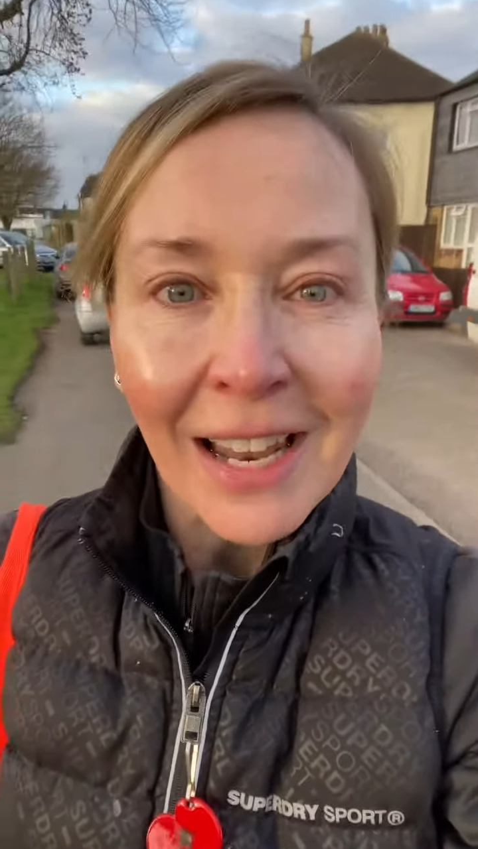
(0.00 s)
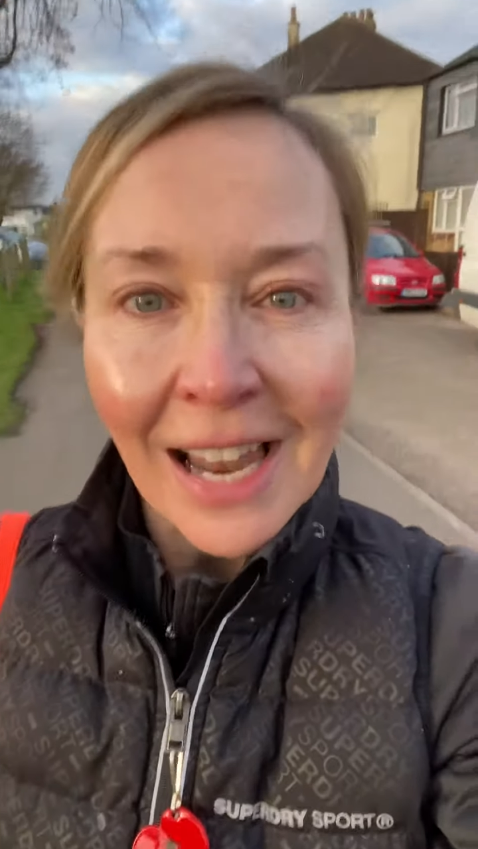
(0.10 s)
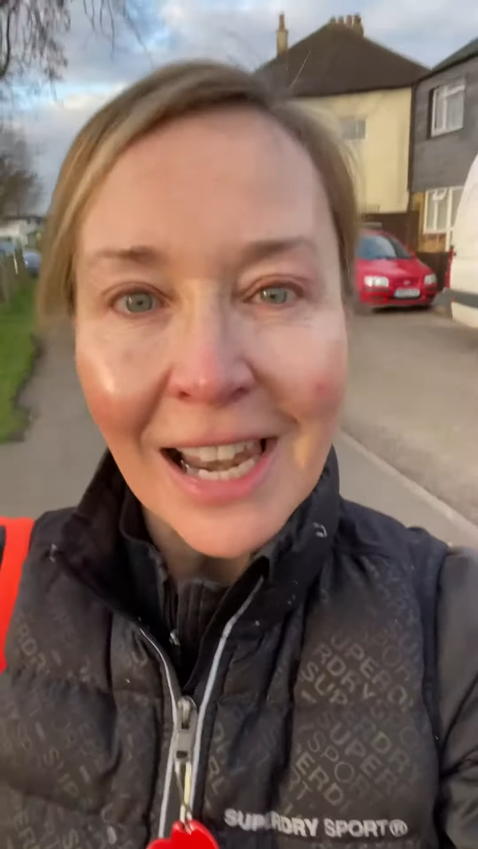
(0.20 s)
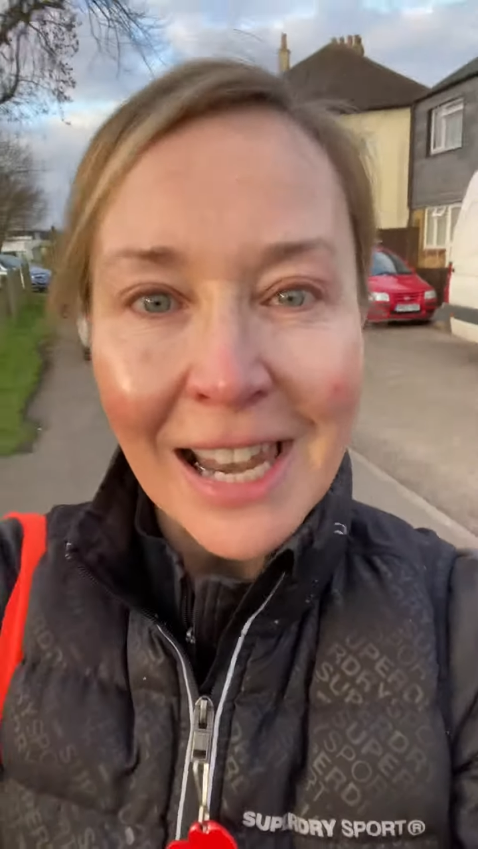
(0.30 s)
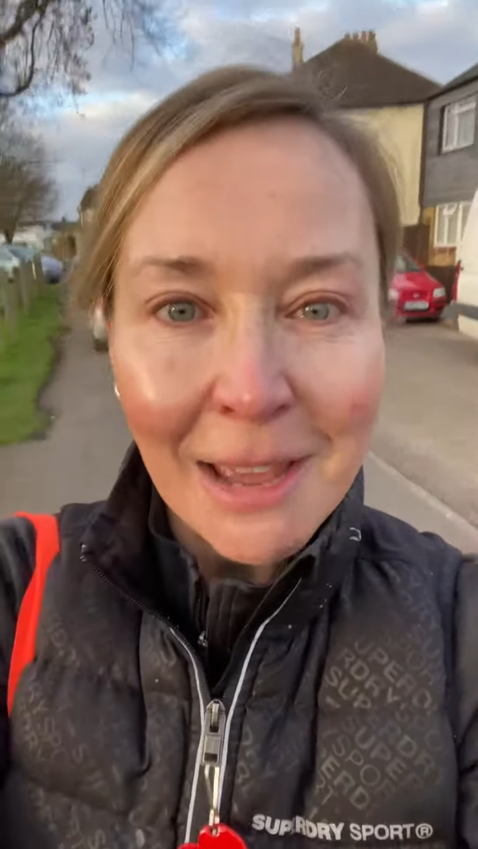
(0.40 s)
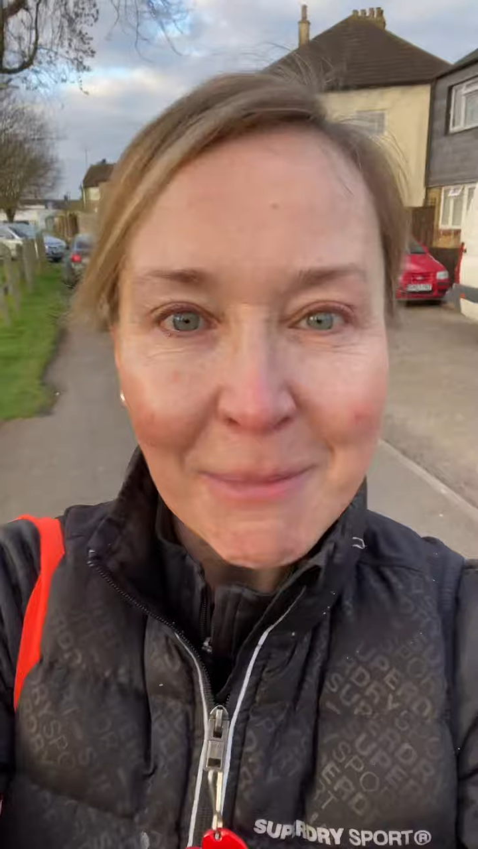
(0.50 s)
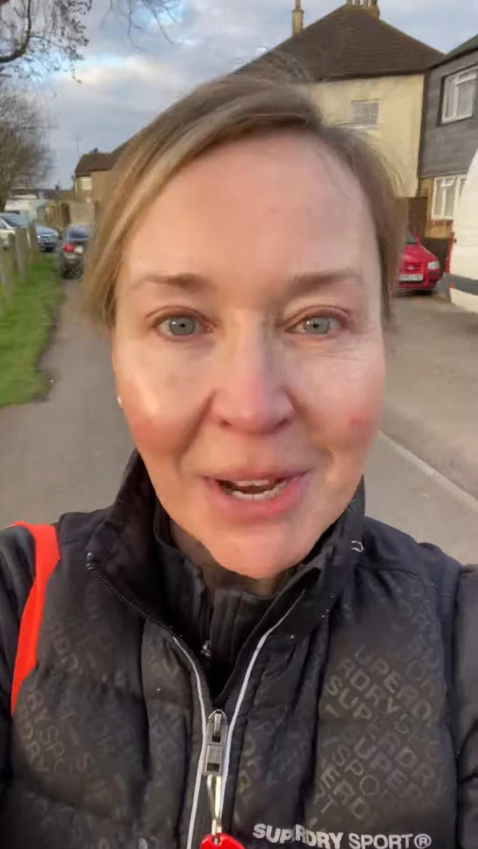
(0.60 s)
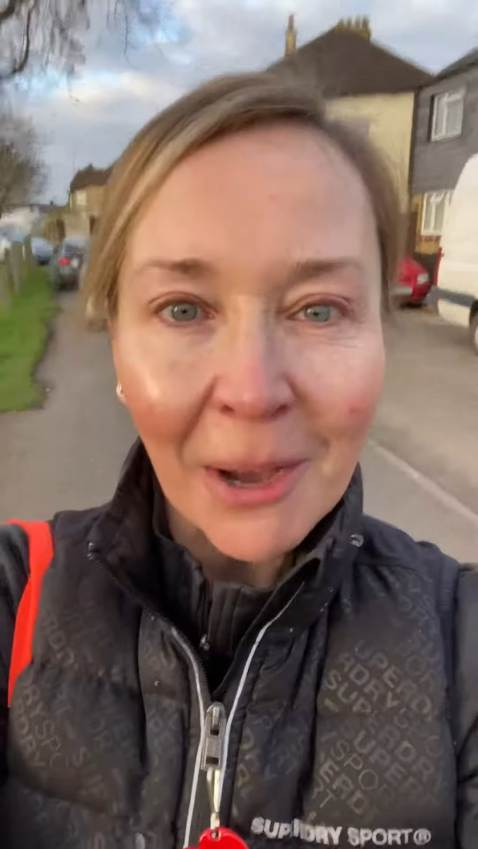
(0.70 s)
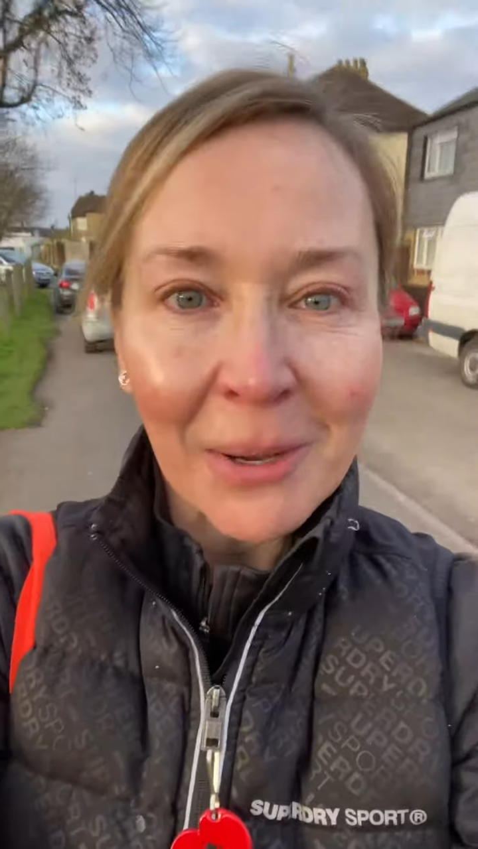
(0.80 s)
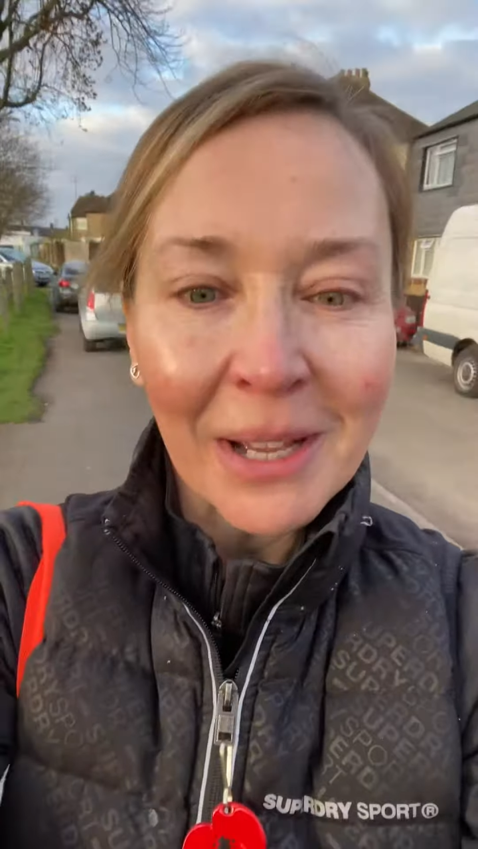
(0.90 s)
Let me
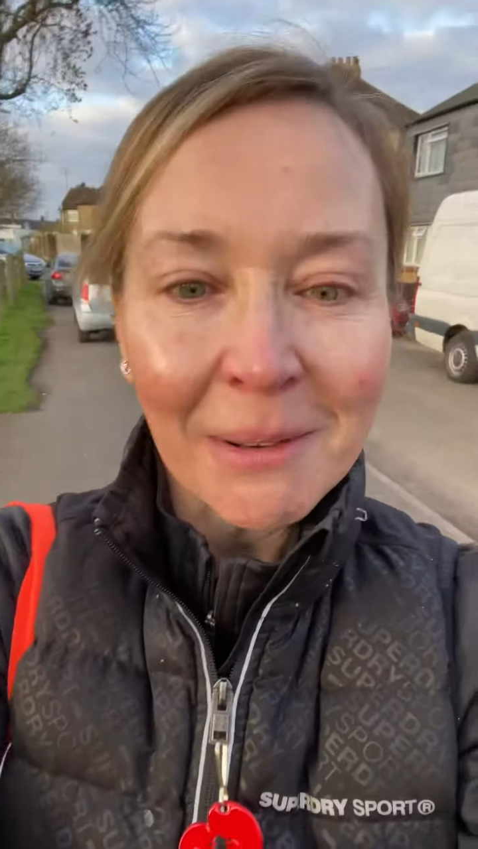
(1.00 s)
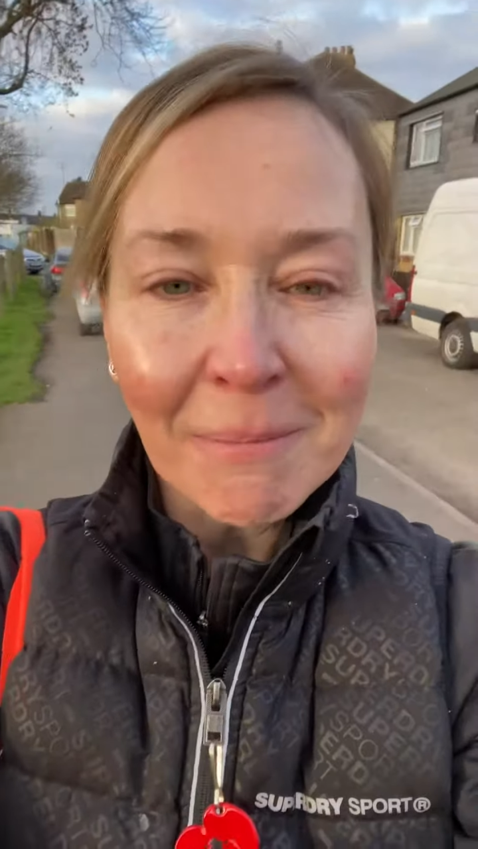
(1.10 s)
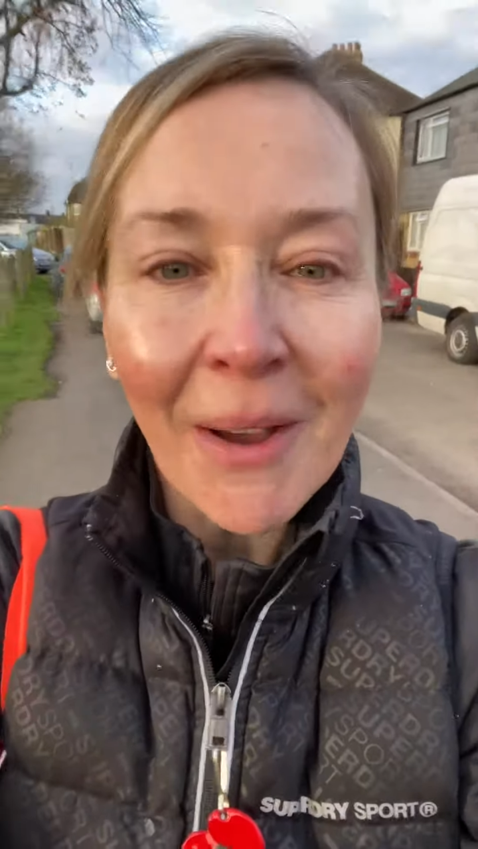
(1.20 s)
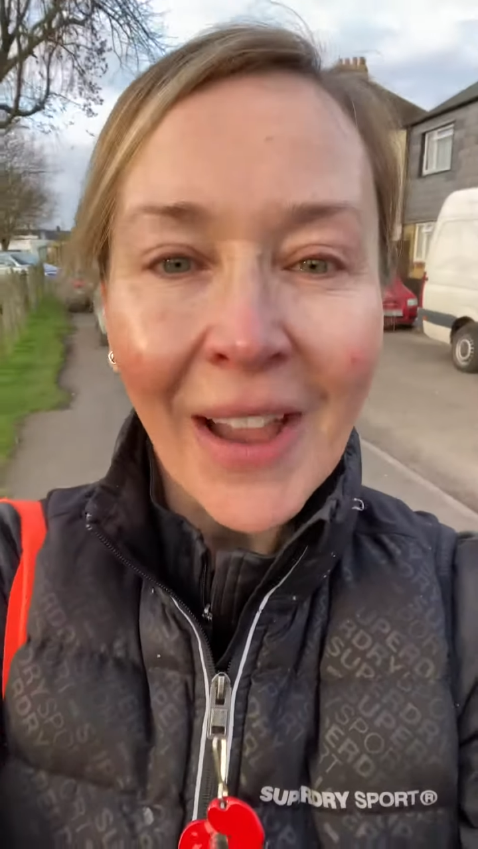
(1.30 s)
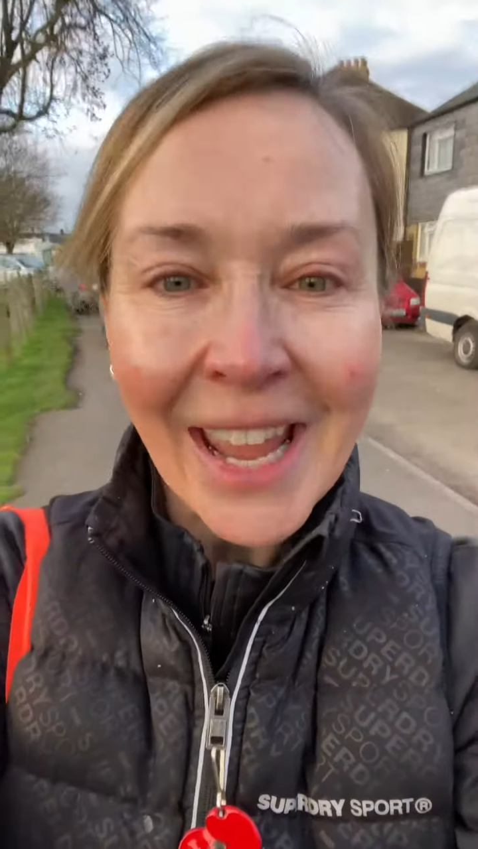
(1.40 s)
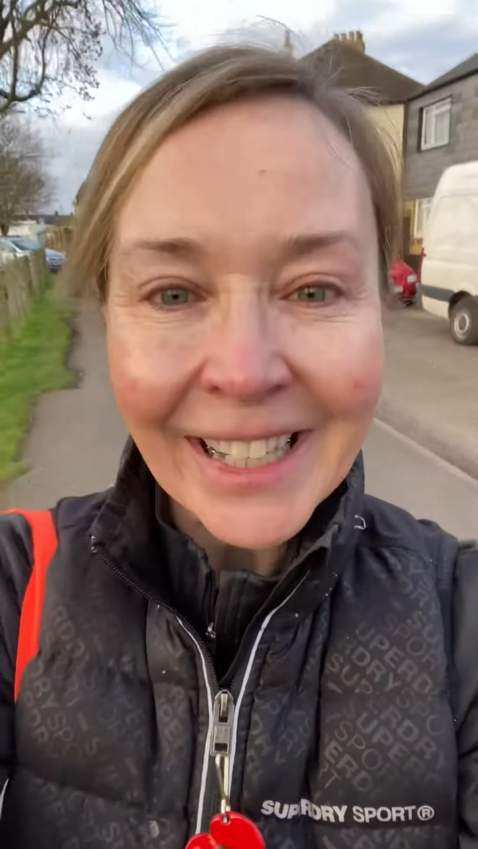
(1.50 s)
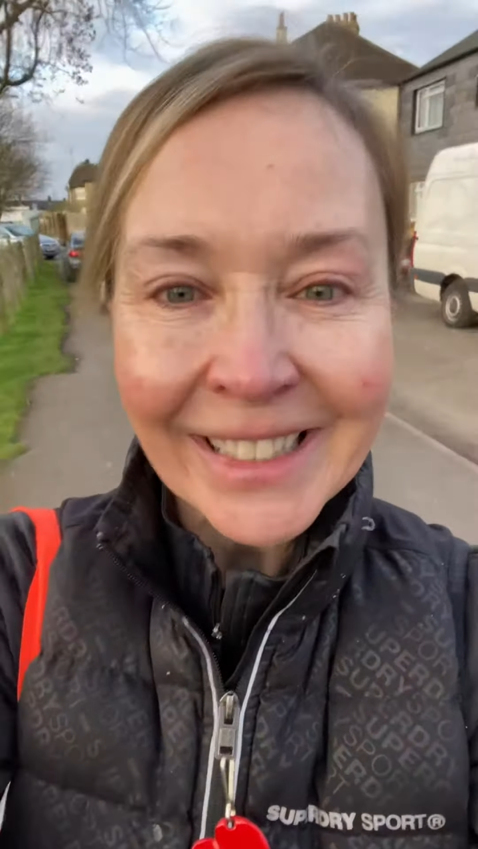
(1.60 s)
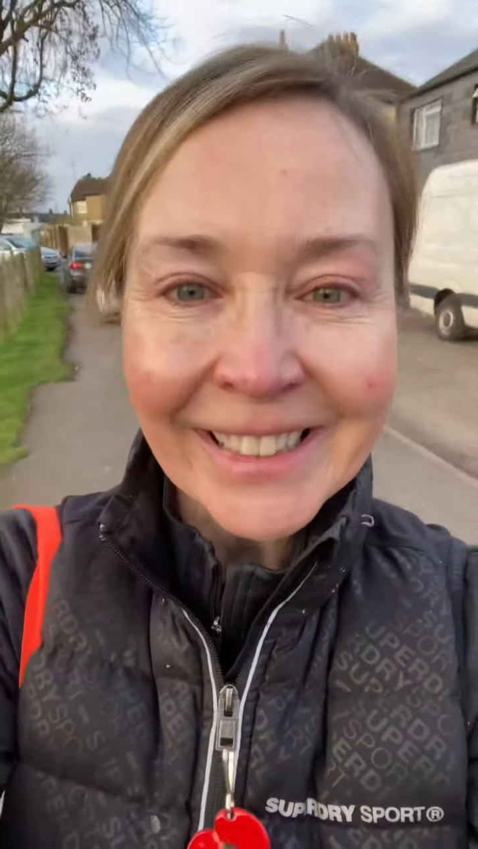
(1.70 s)
know. Bye.